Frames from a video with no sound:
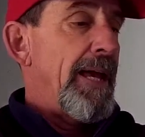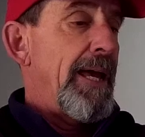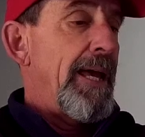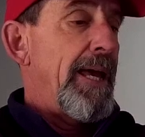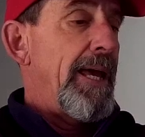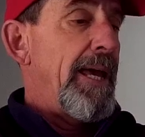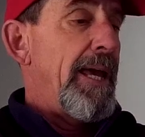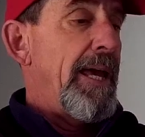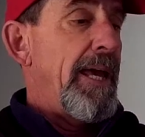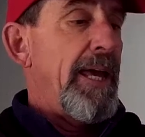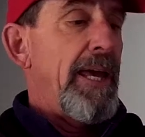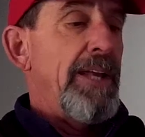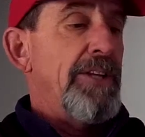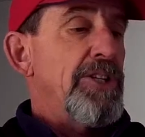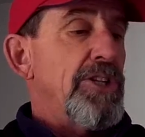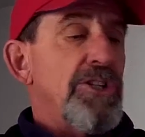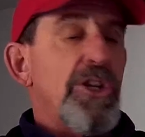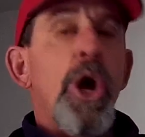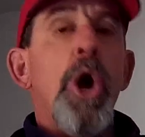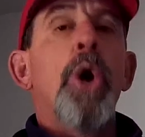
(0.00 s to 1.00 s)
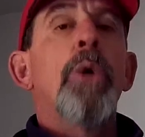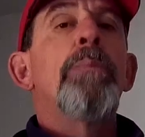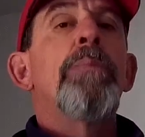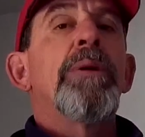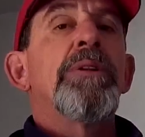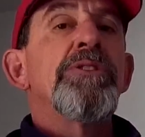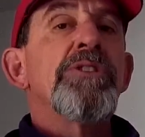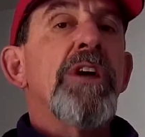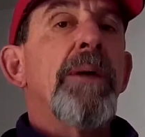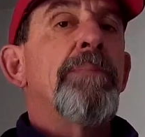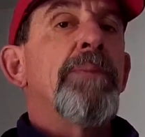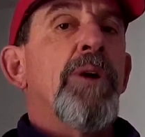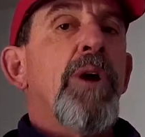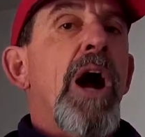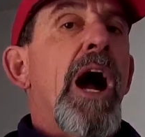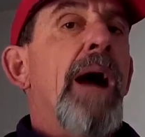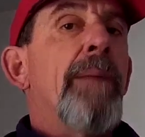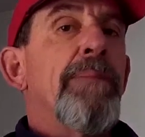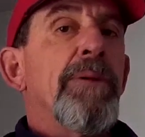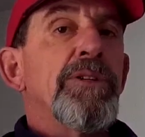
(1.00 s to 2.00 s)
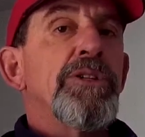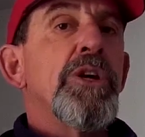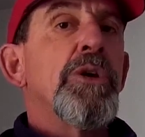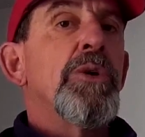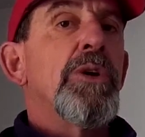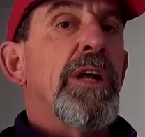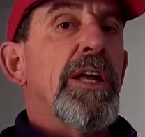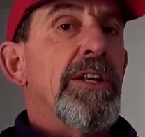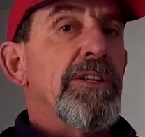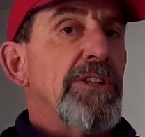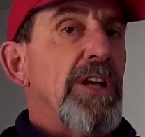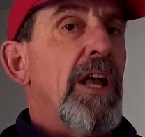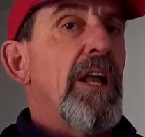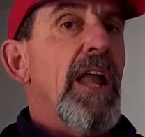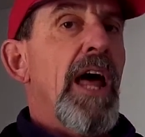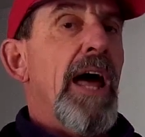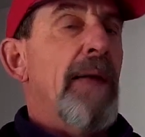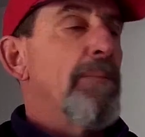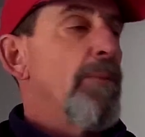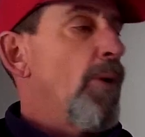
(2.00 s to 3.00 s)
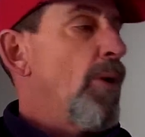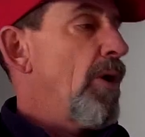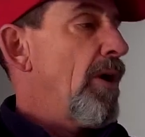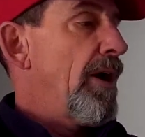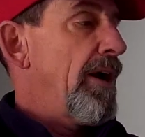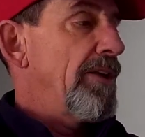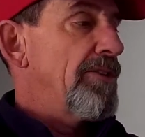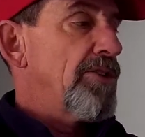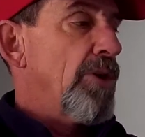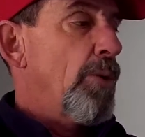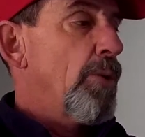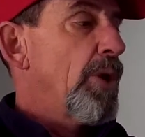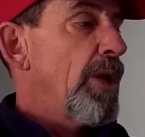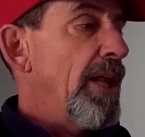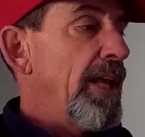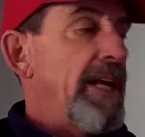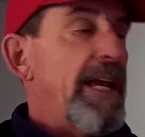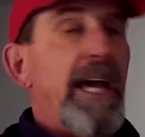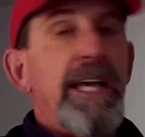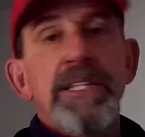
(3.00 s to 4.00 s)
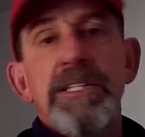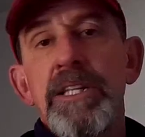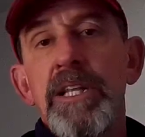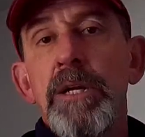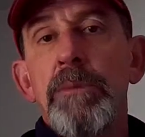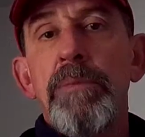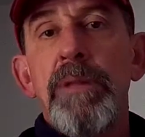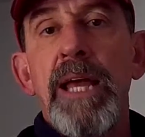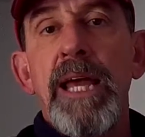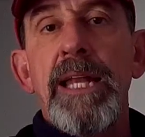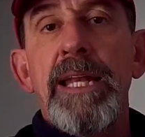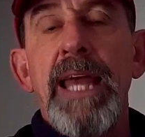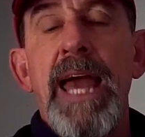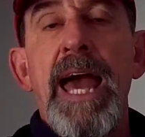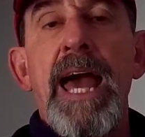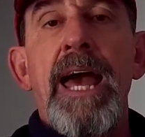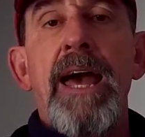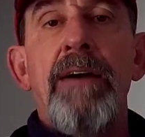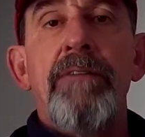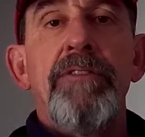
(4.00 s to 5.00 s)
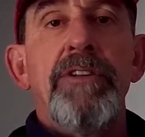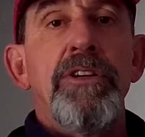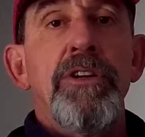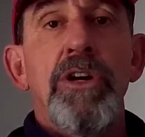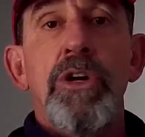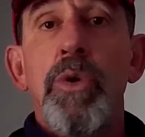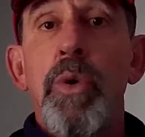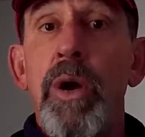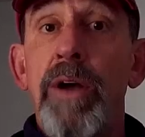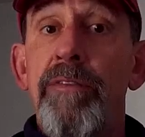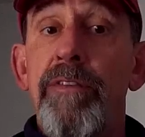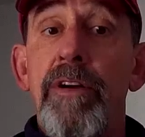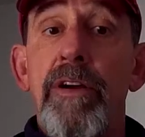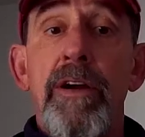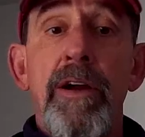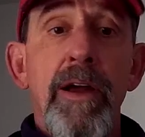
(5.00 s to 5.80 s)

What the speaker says: it just opens up your opportunities a lot more, and it's a really nice little plane to have in your quiver.